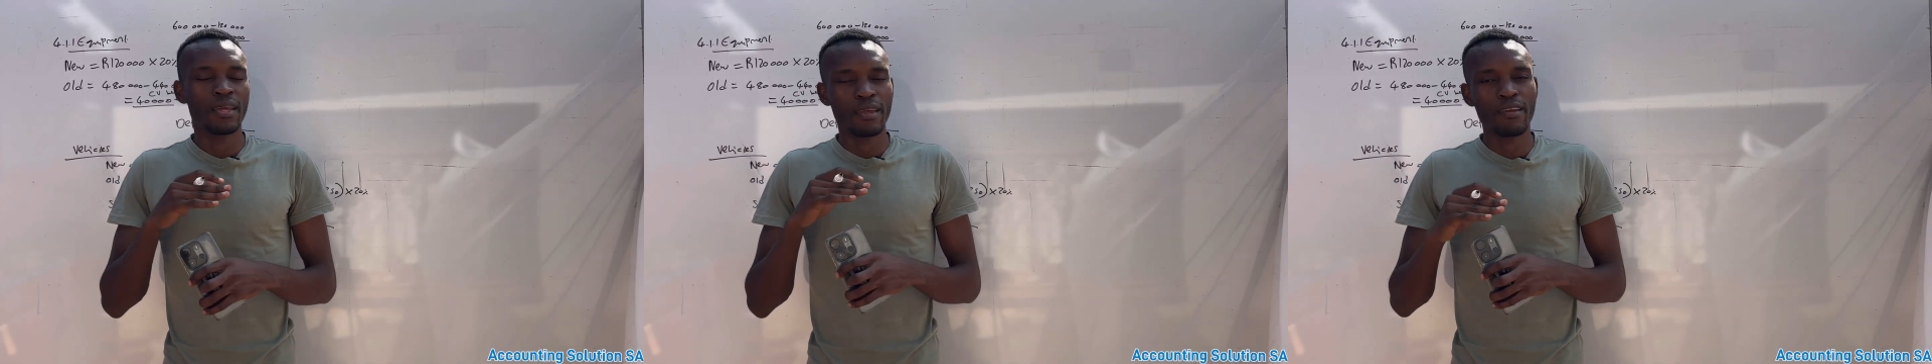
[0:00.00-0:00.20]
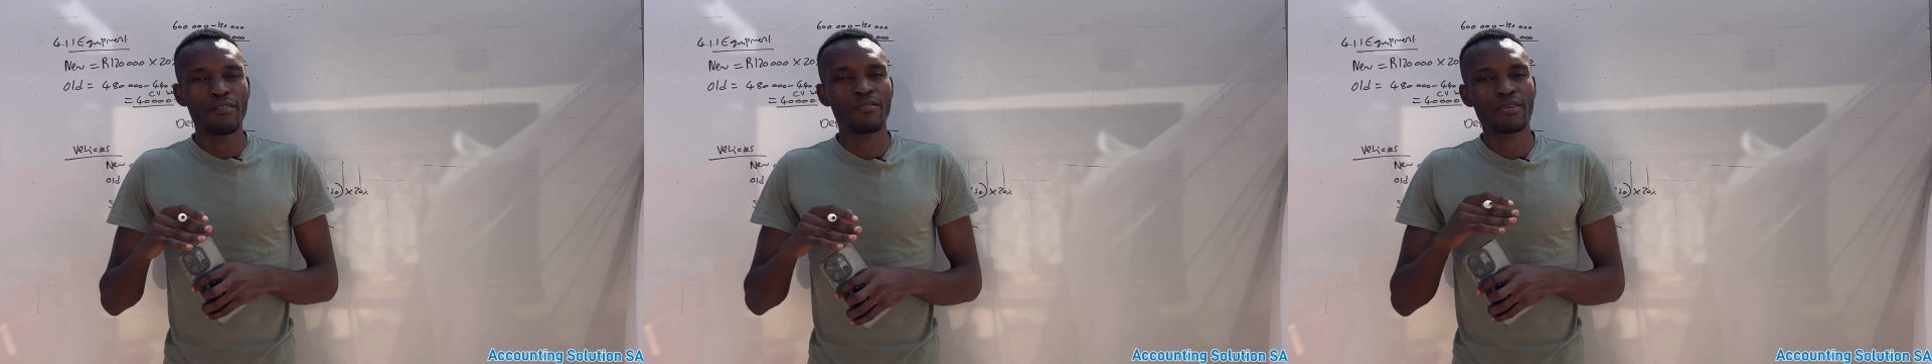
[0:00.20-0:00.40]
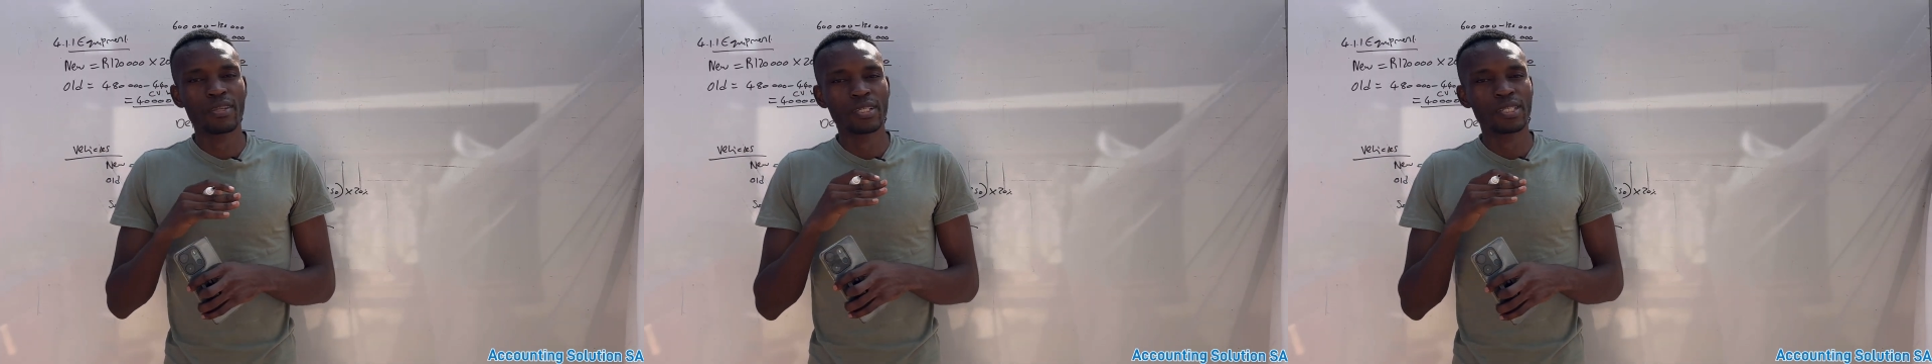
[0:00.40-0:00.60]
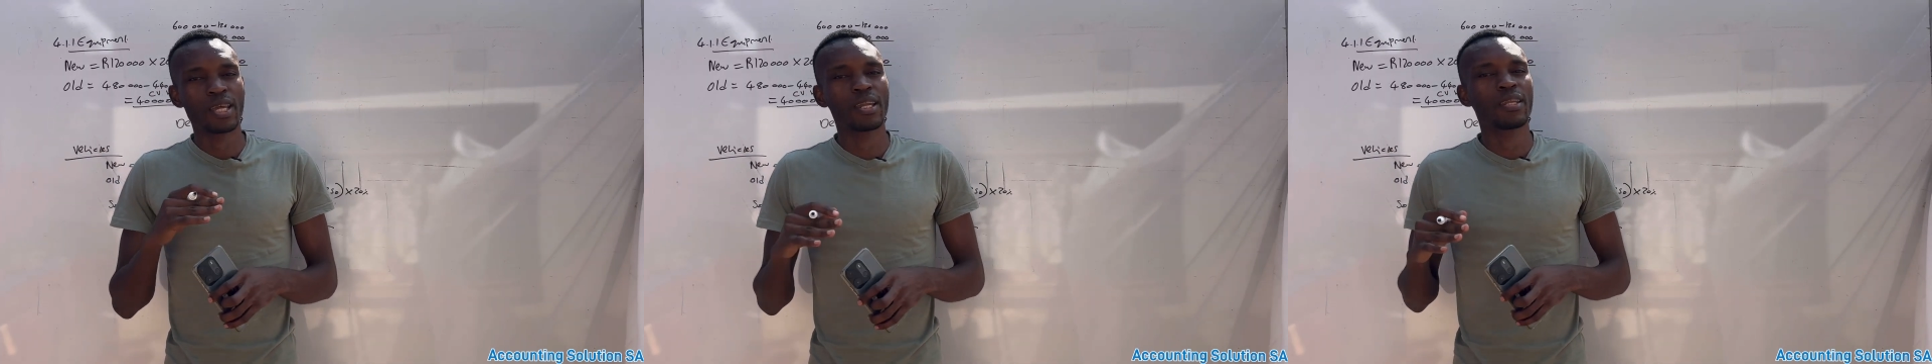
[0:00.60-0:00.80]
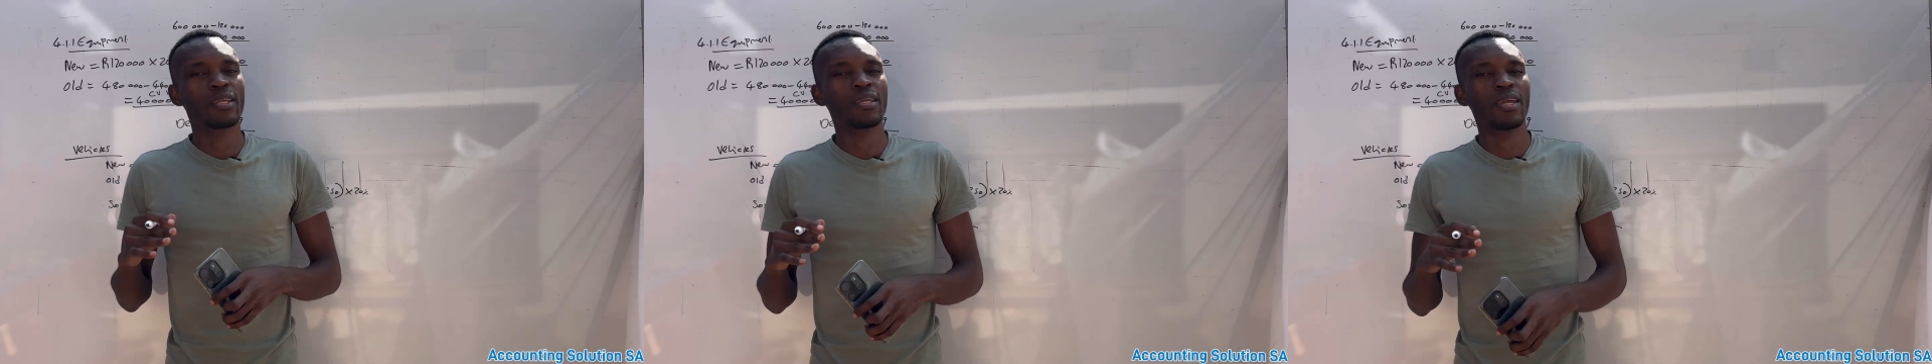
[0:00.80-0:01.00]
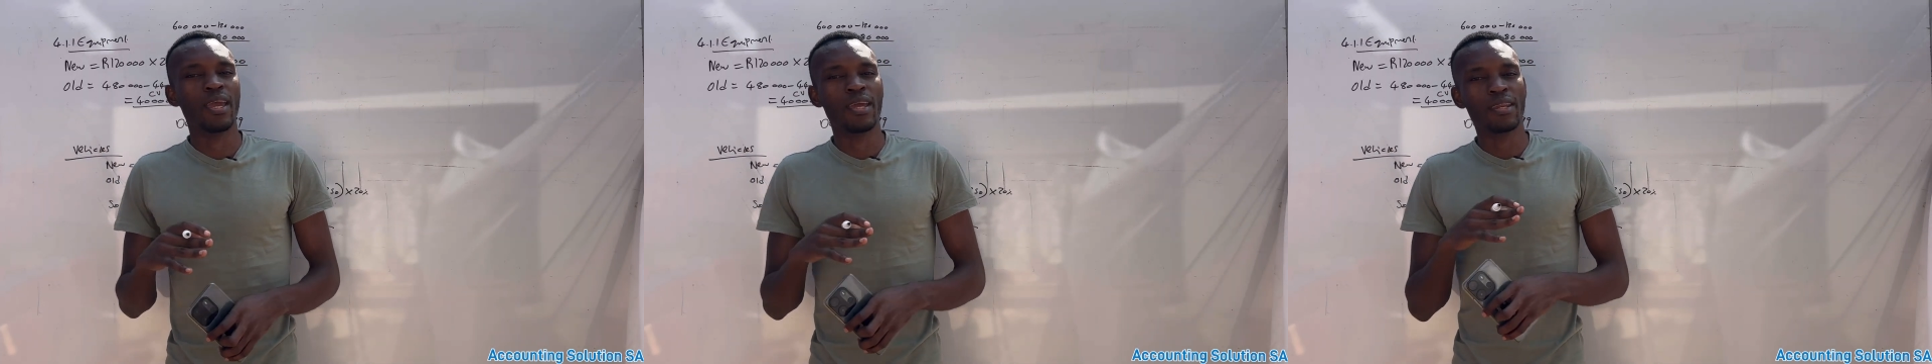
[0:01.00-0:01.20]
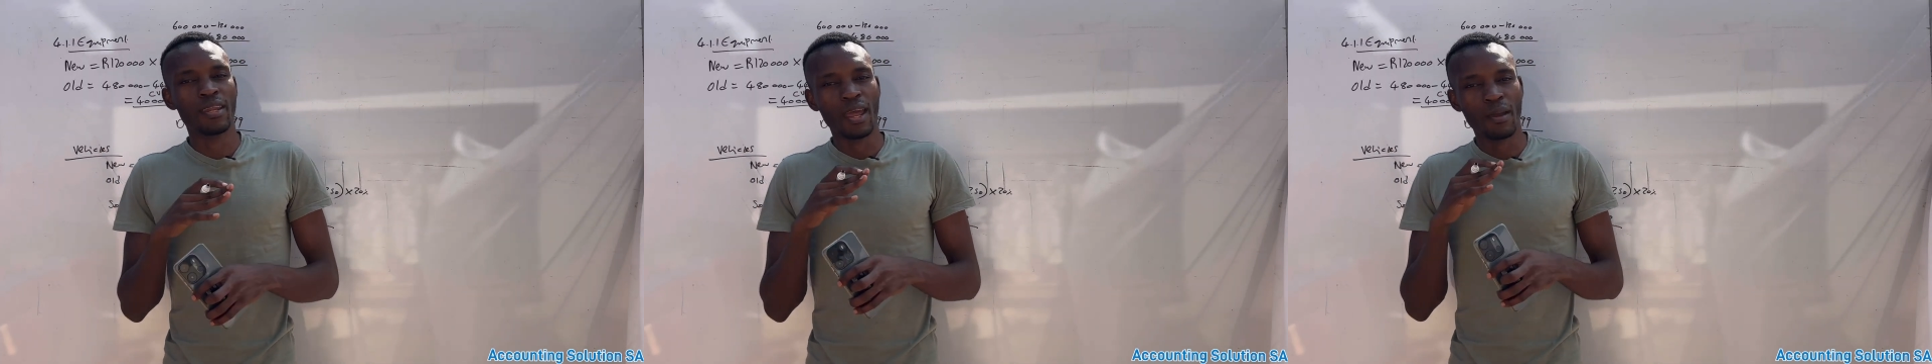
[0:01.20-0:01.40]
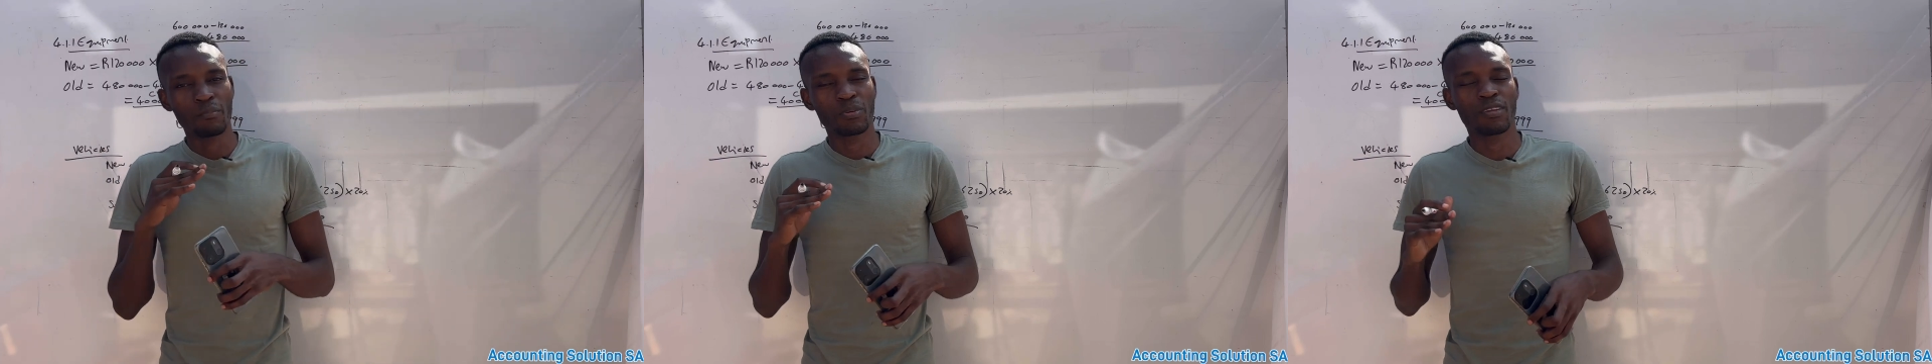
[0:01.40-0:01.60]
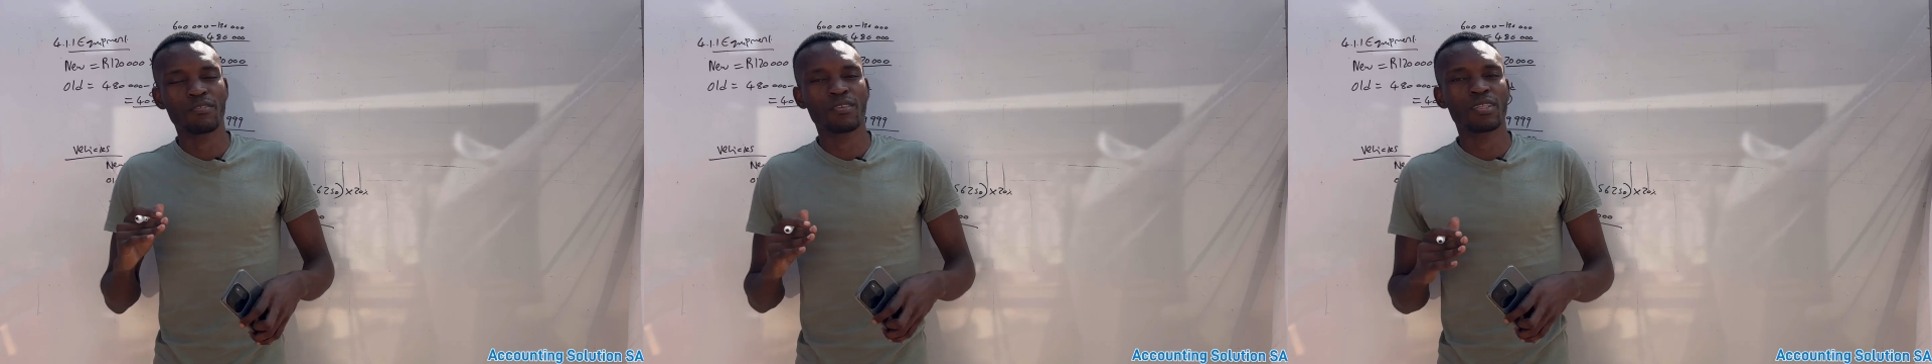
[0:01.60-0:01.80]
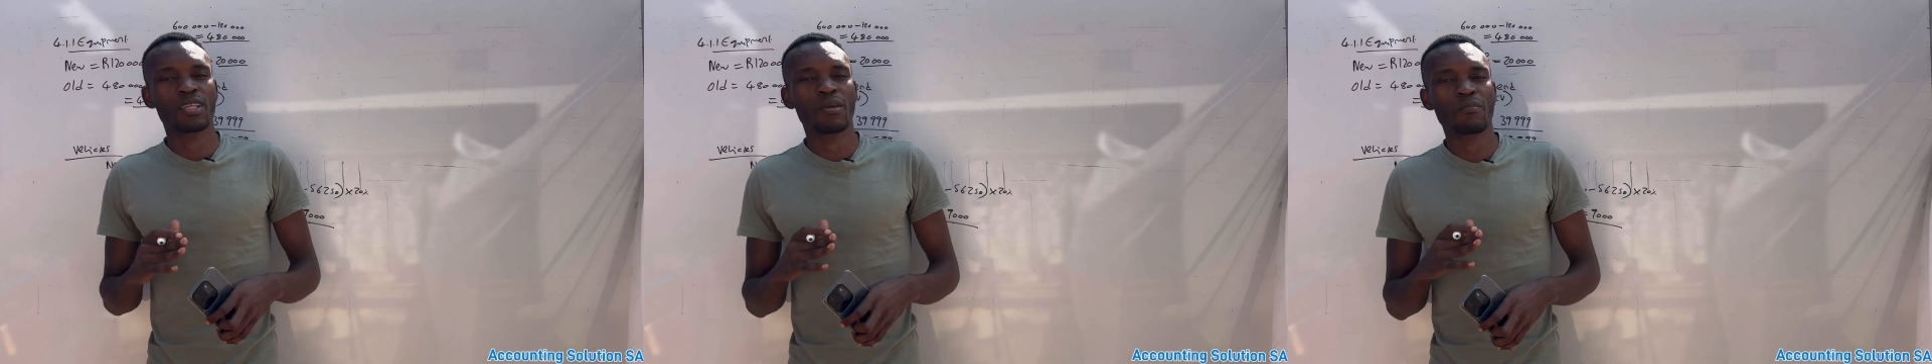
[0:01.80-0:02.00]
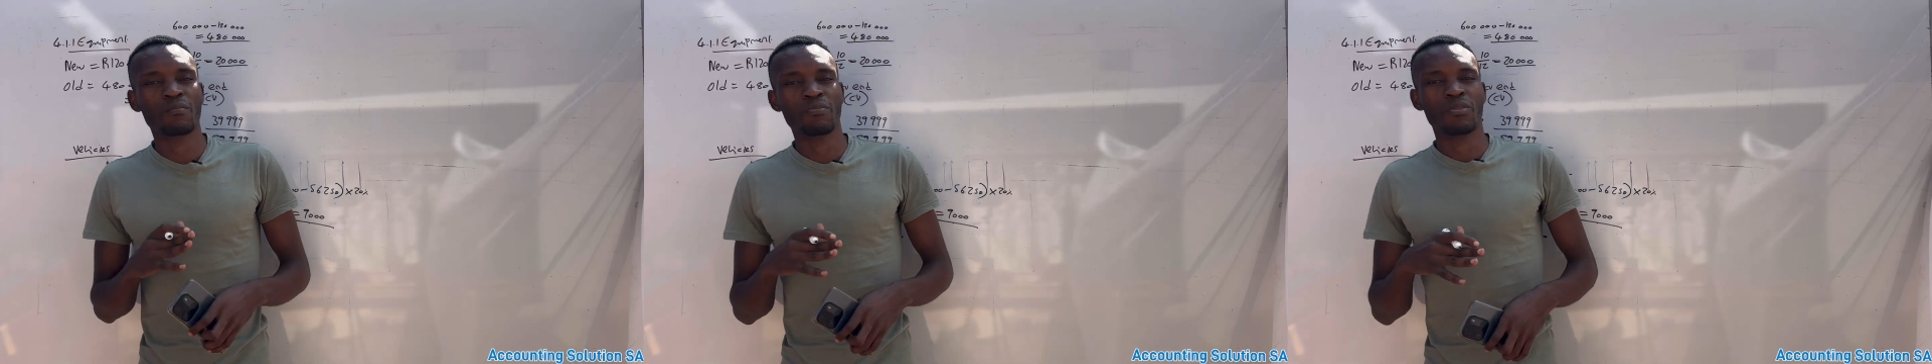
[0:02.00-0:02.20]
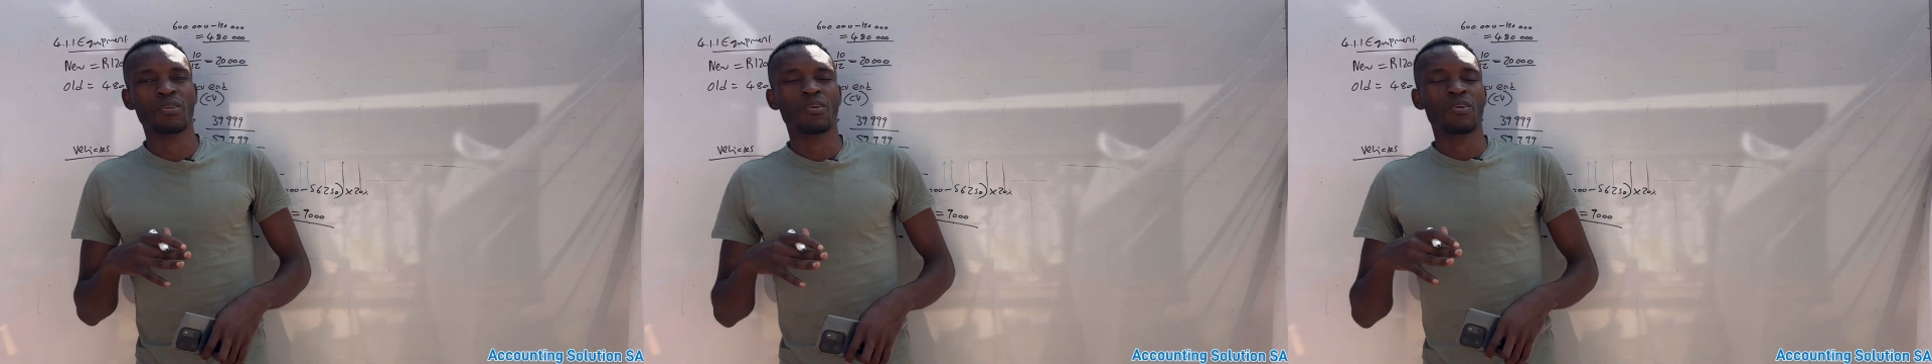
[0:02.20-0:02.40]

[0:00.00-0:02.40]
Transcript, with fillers: every Sunday and I'm giving them